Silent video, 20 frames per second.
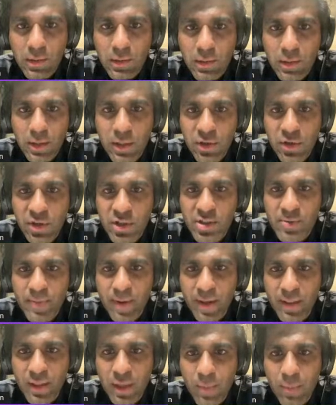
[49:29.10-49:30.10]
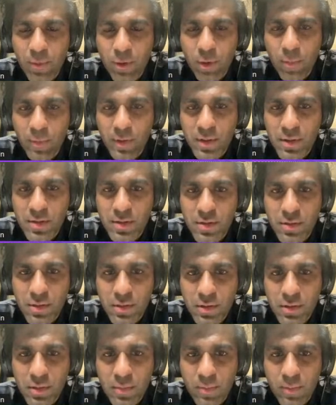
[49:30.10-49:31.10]
Can you expand that promise,
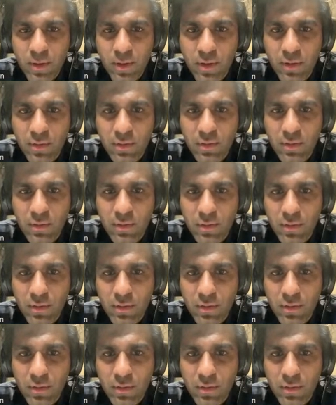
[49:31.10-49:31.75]
please?